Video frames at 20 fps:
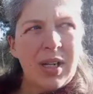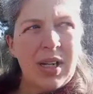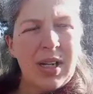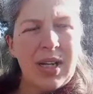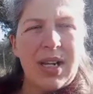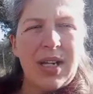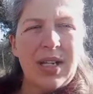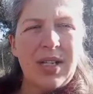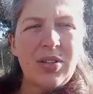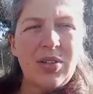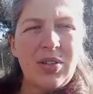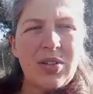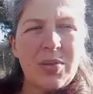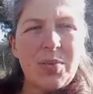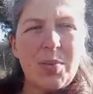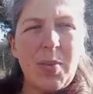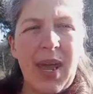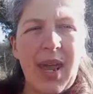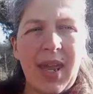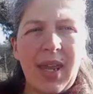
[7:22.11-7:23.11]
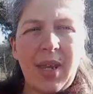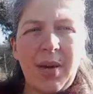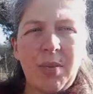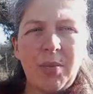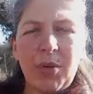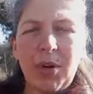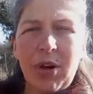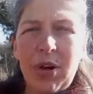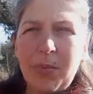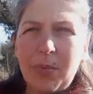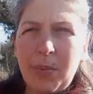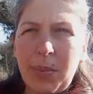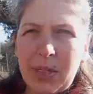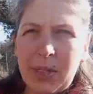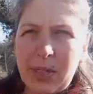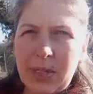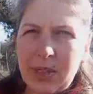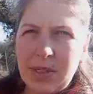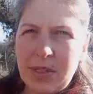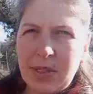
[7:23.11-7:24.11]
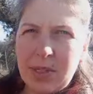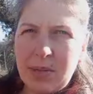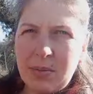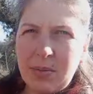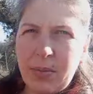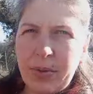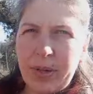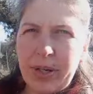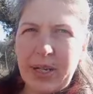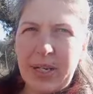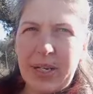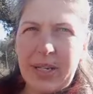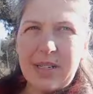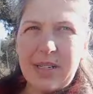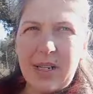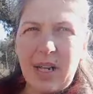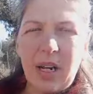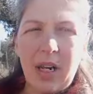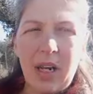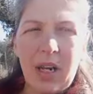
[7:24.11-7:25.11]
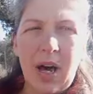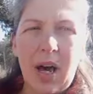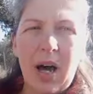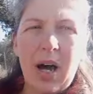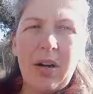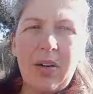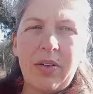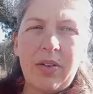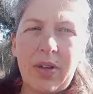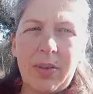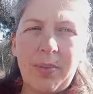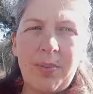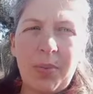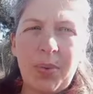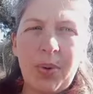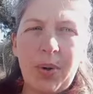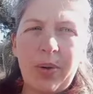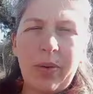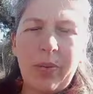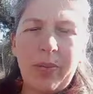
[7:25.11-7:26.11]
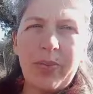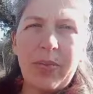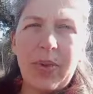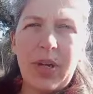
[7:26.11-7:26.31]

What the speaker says: and he does make improvements, but he needs a lot of input,